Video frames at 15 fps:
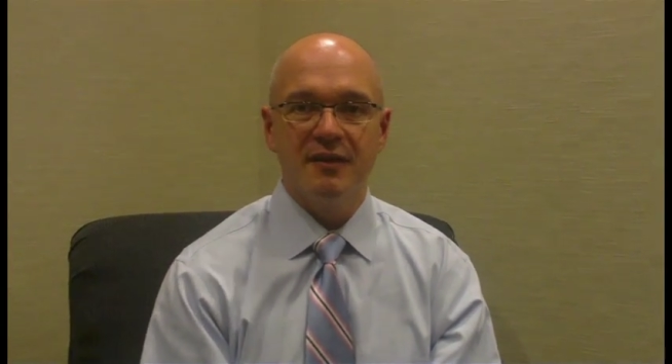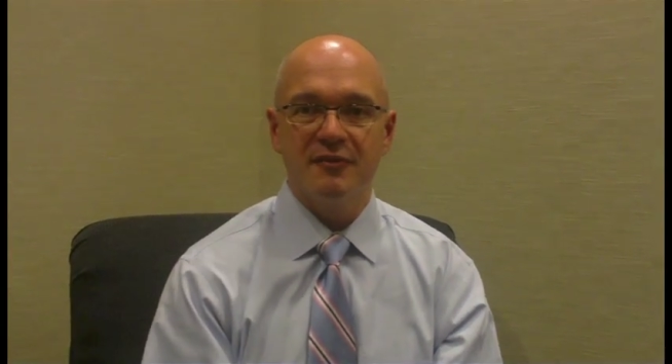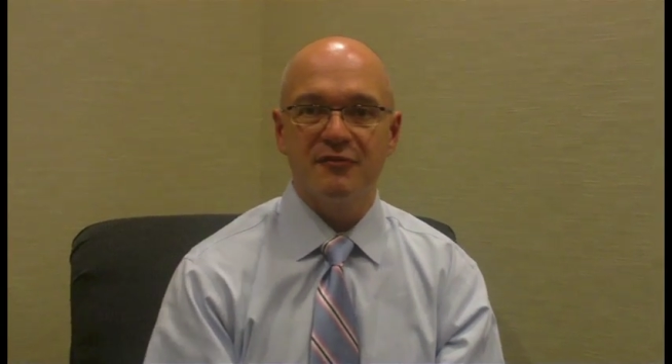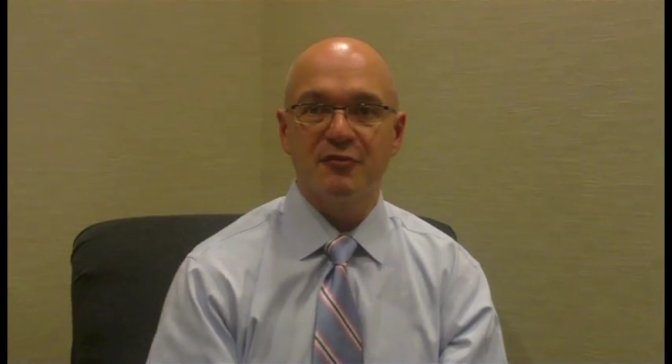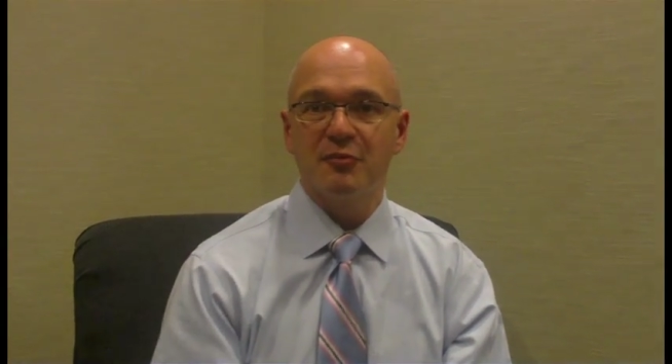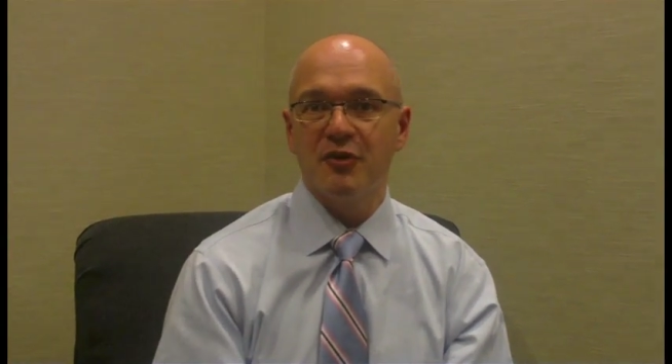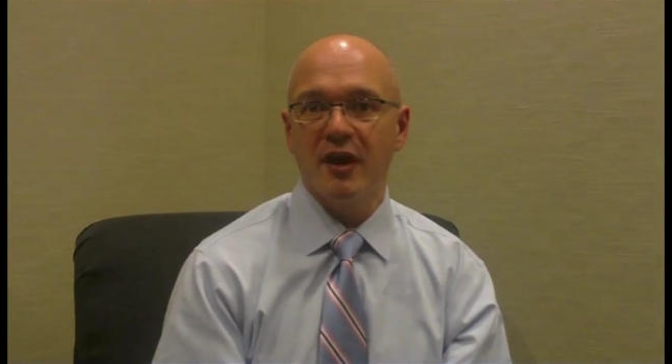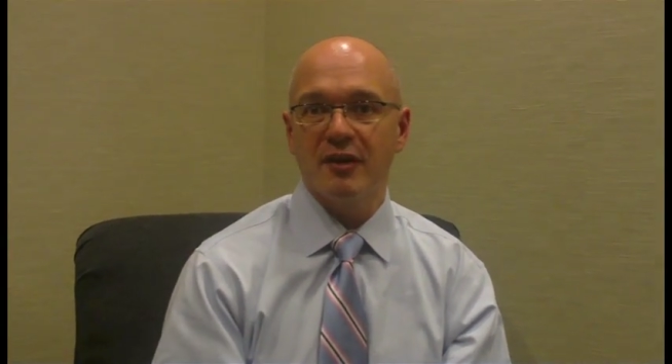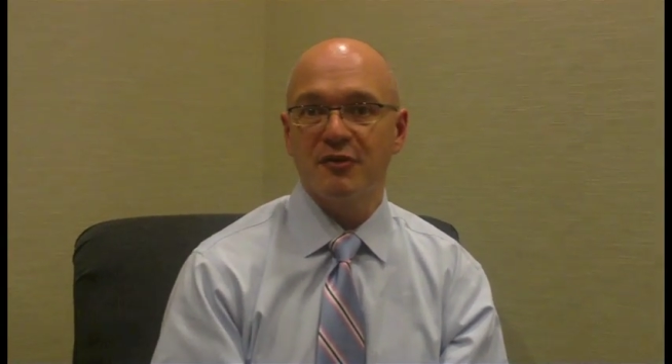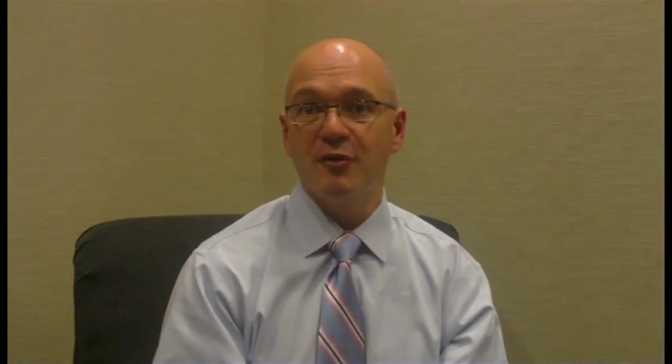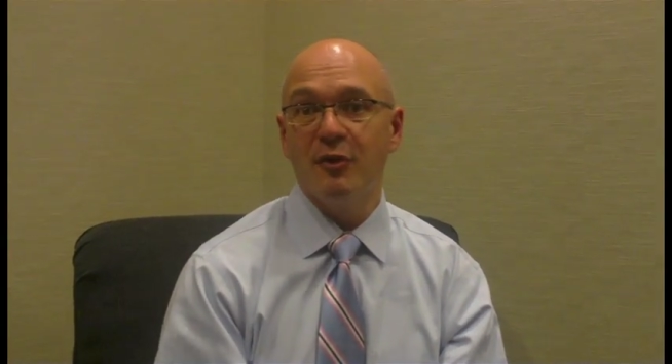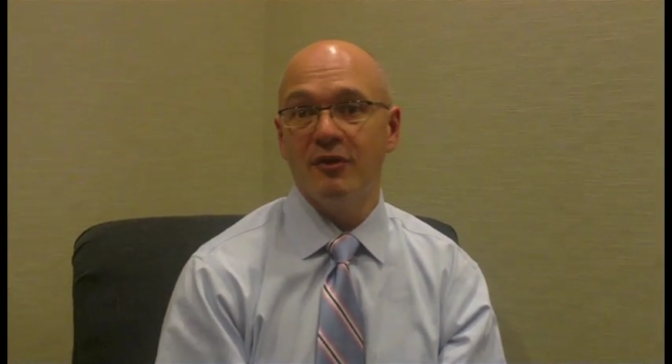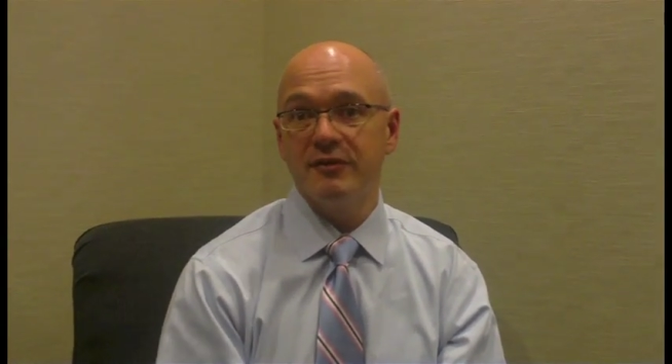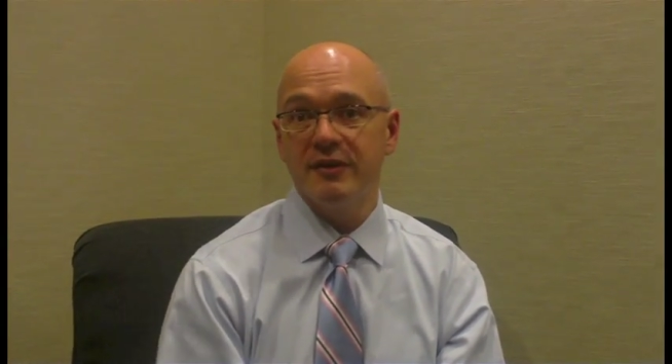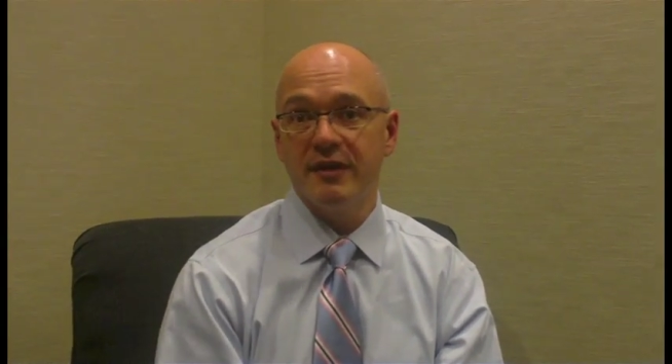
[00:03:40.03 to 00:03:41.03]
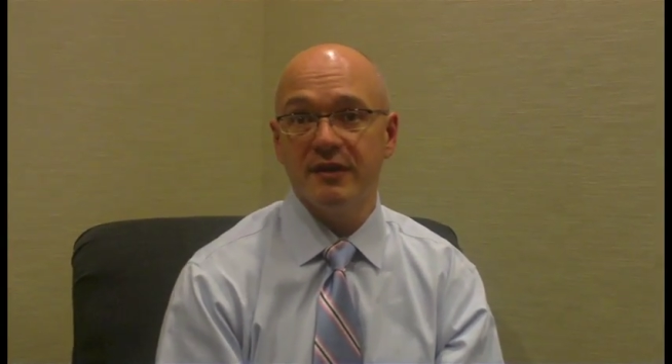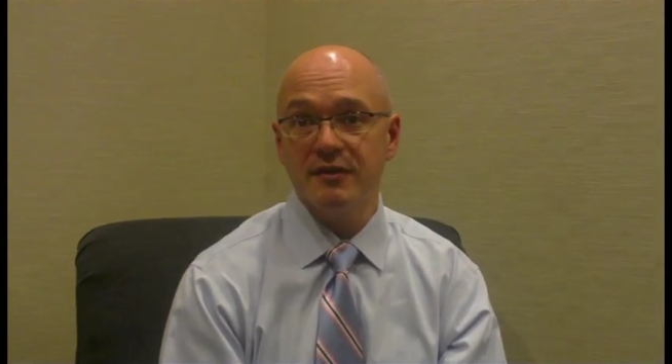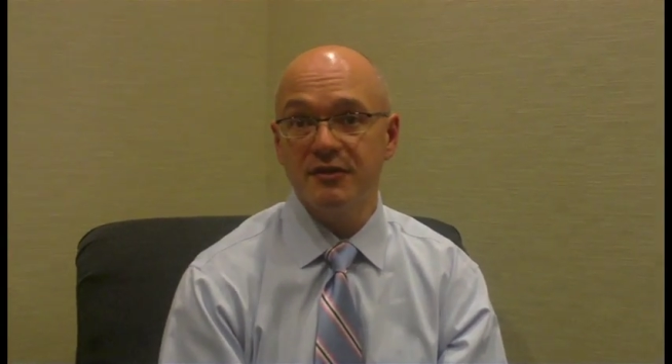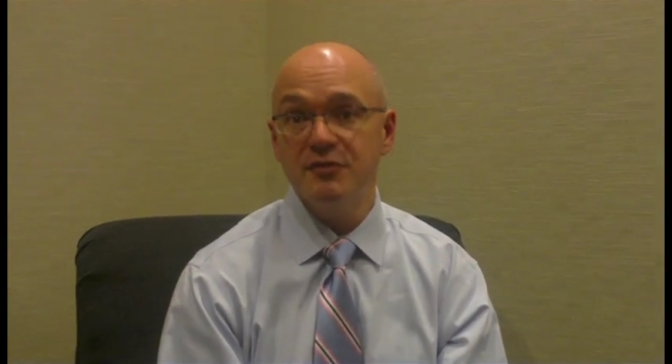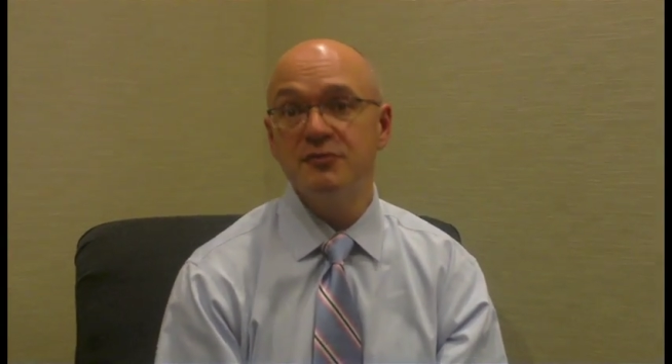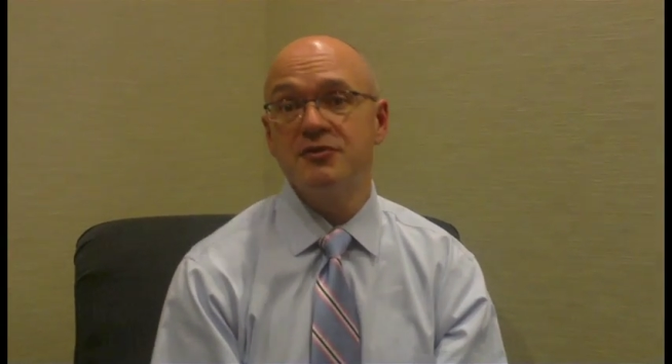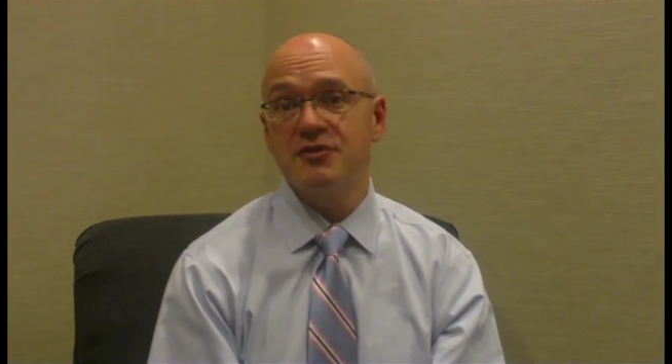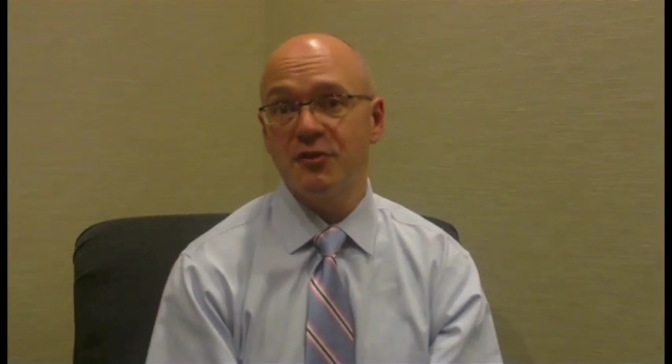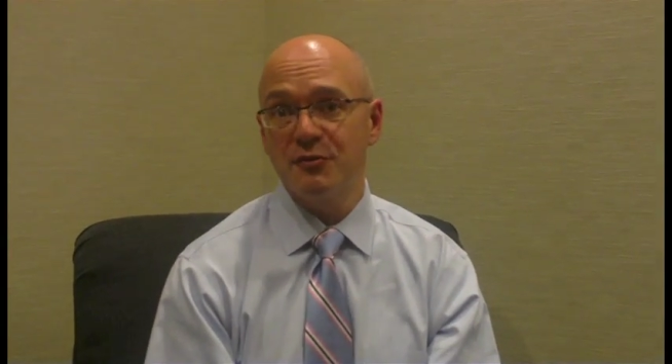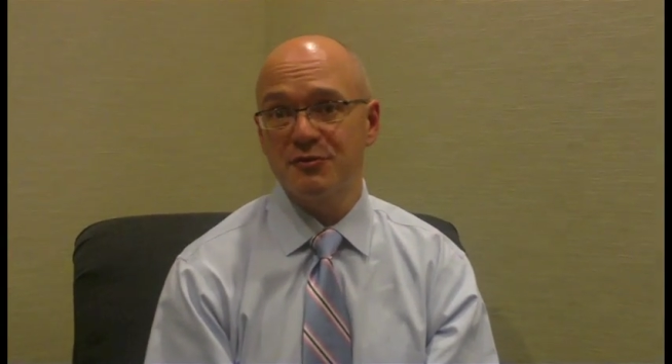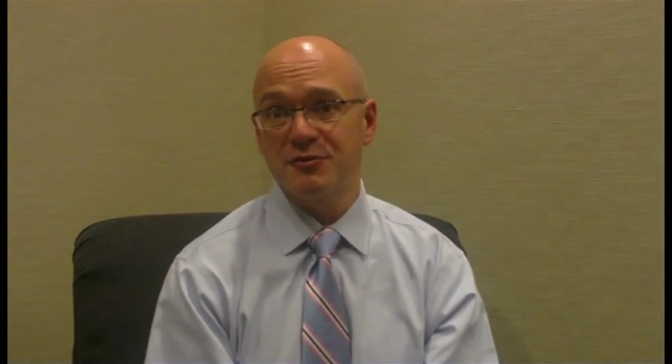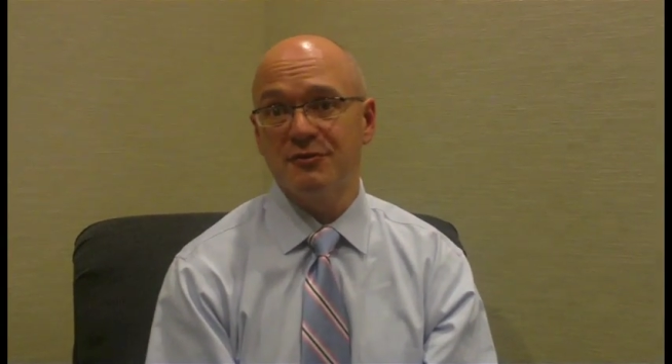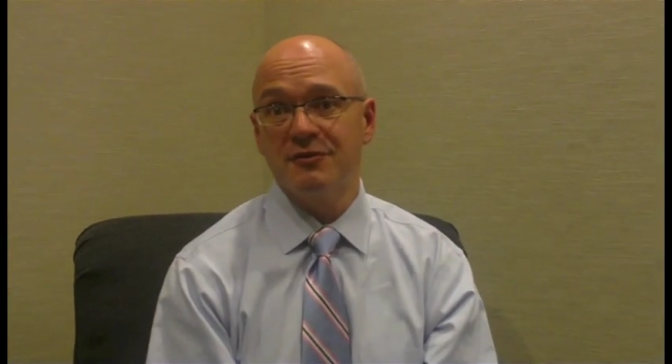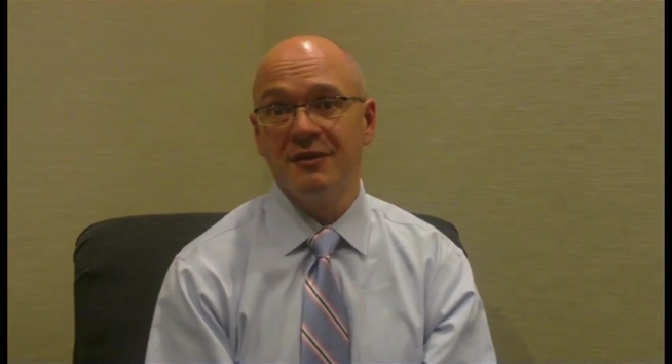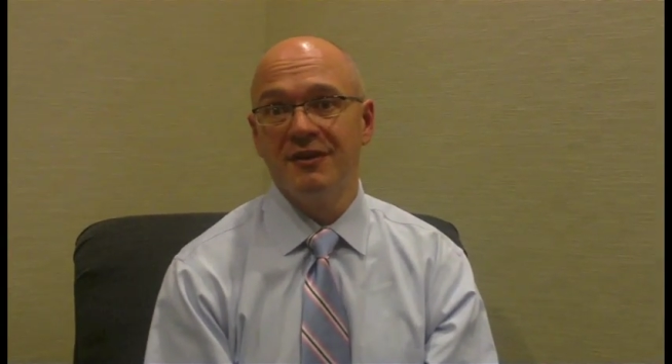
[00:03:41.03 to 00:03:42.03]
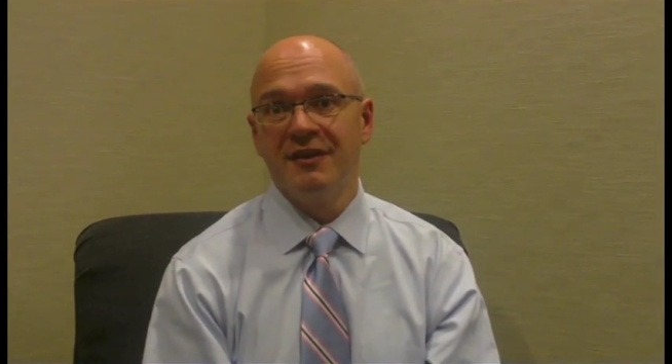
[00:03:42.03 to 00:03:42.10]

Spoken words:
through a product called Q Social,